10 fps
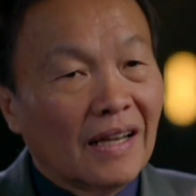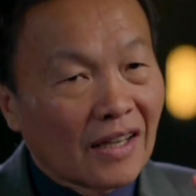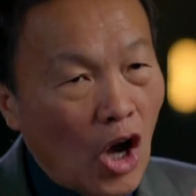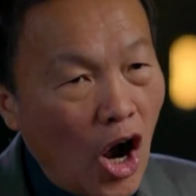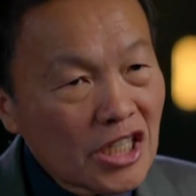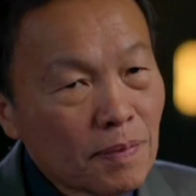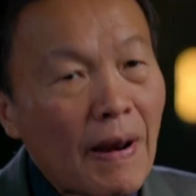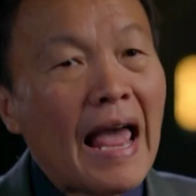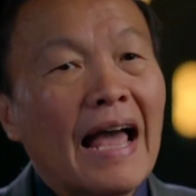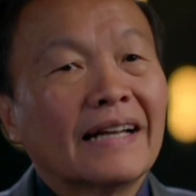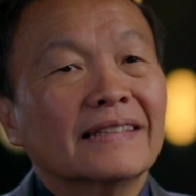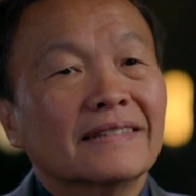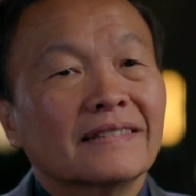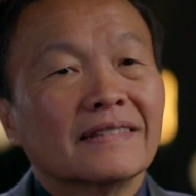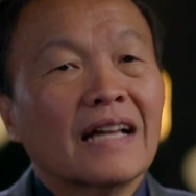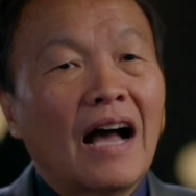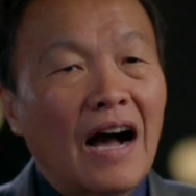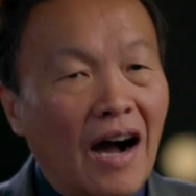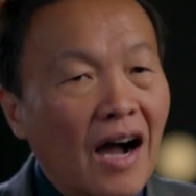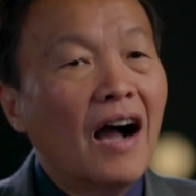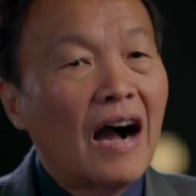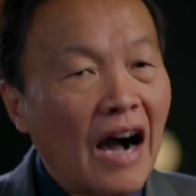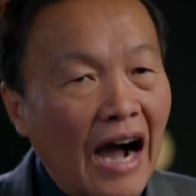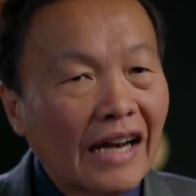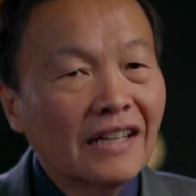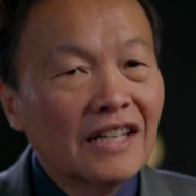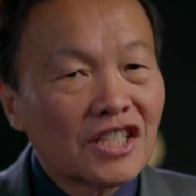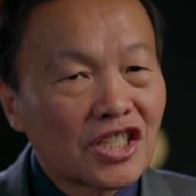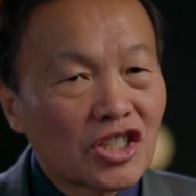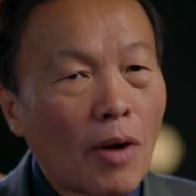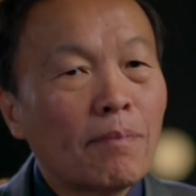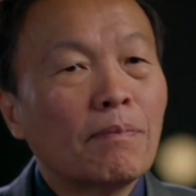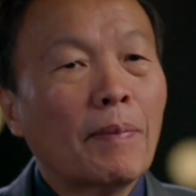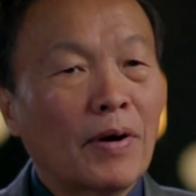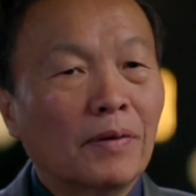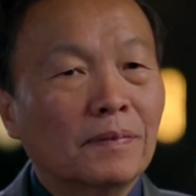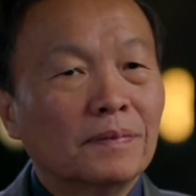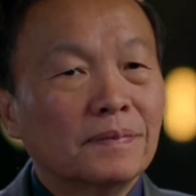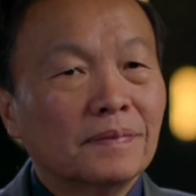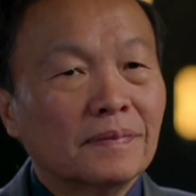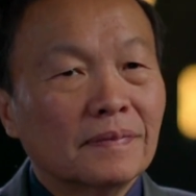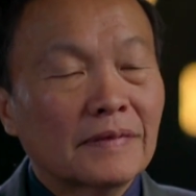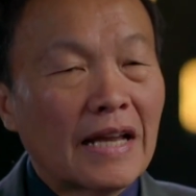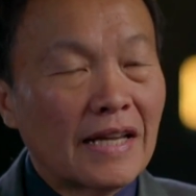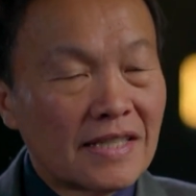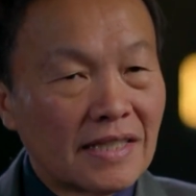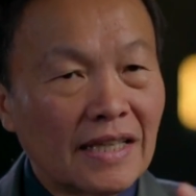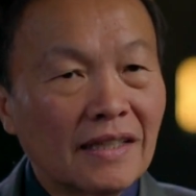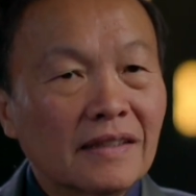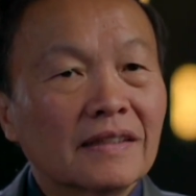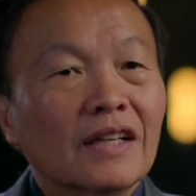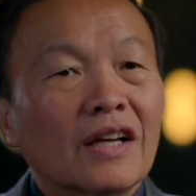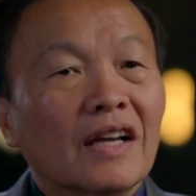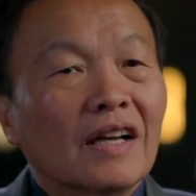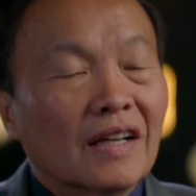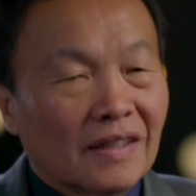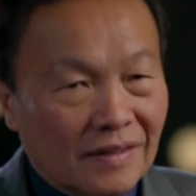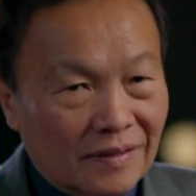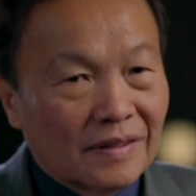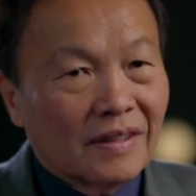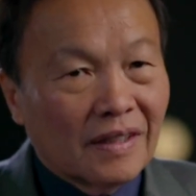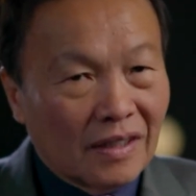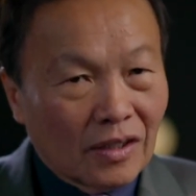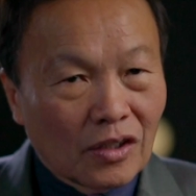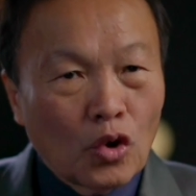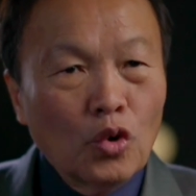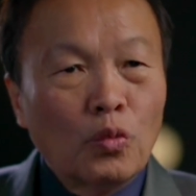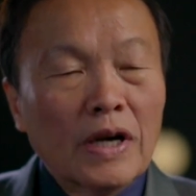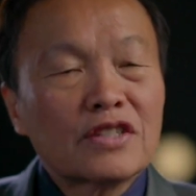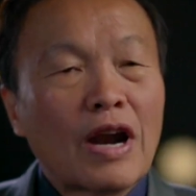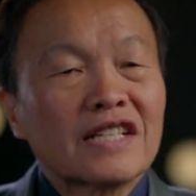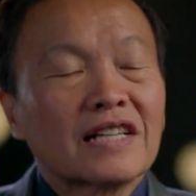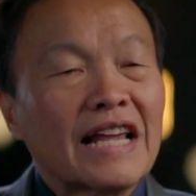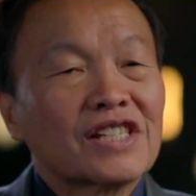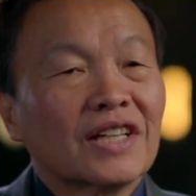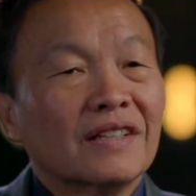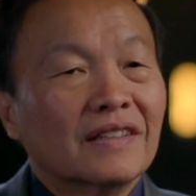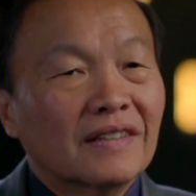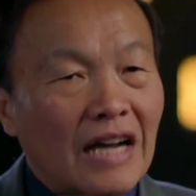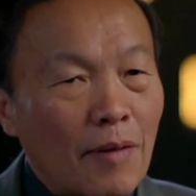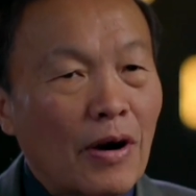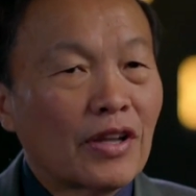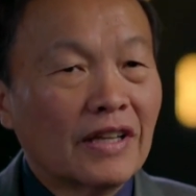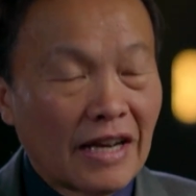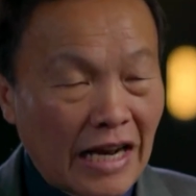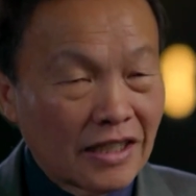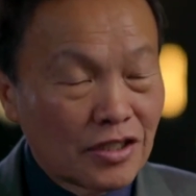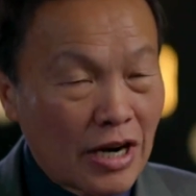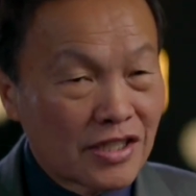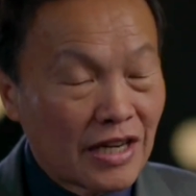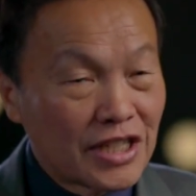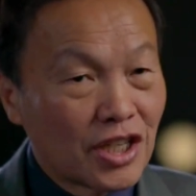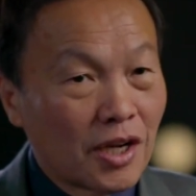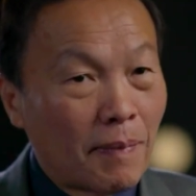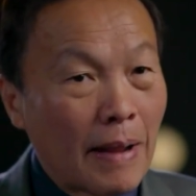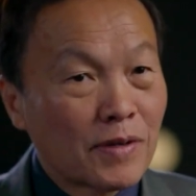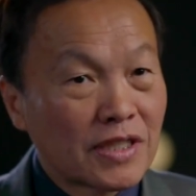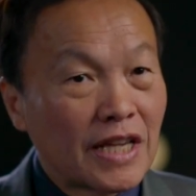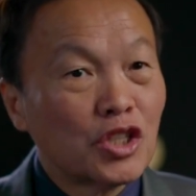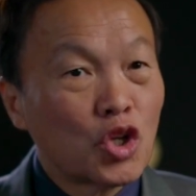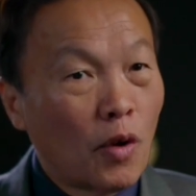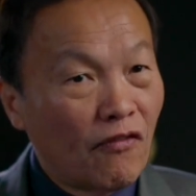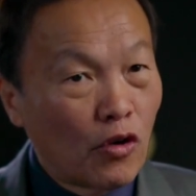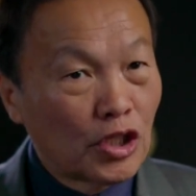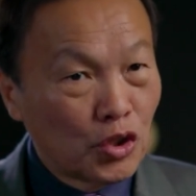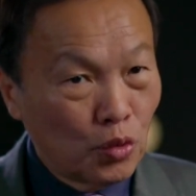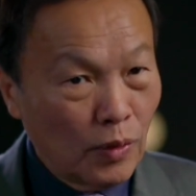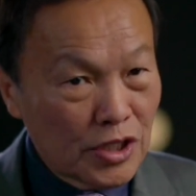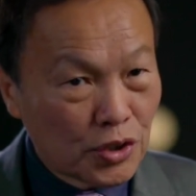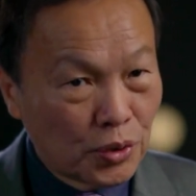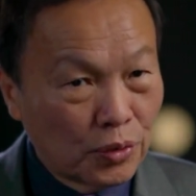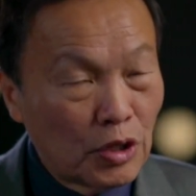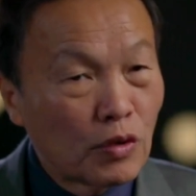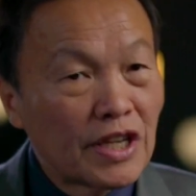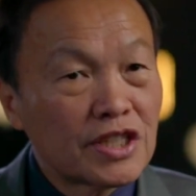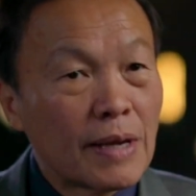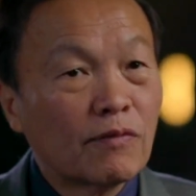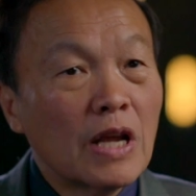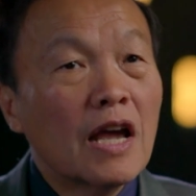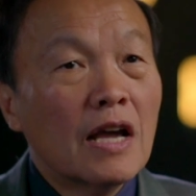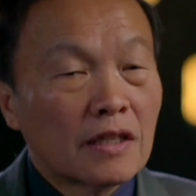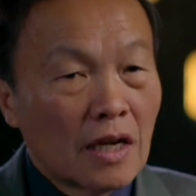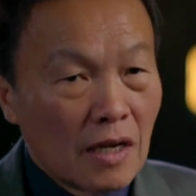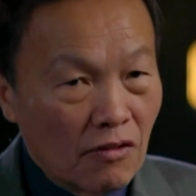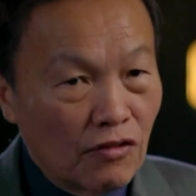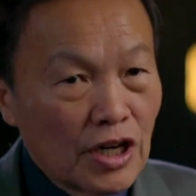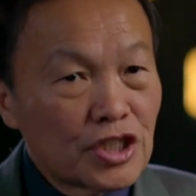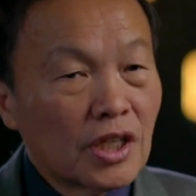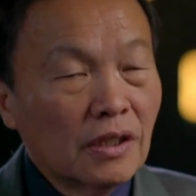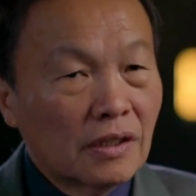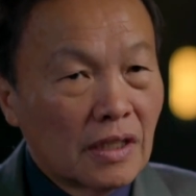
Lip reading: God's plans are unstoppable. That is in Good Word translation. How about in another translation, the Bible says in Job 42, verse 2, New King James Version,